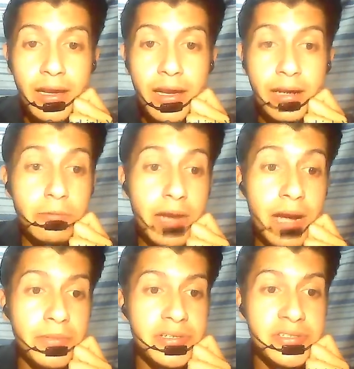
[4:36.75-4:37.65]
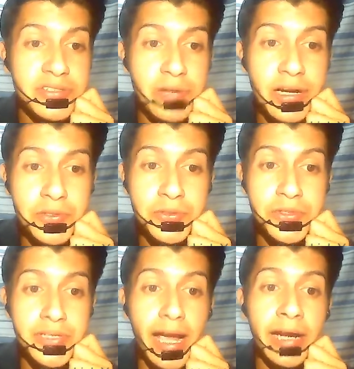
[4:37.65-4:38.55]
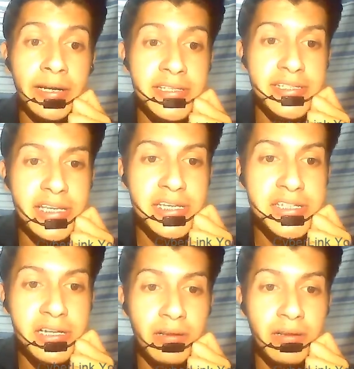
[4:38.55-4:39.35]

grammar structures are essential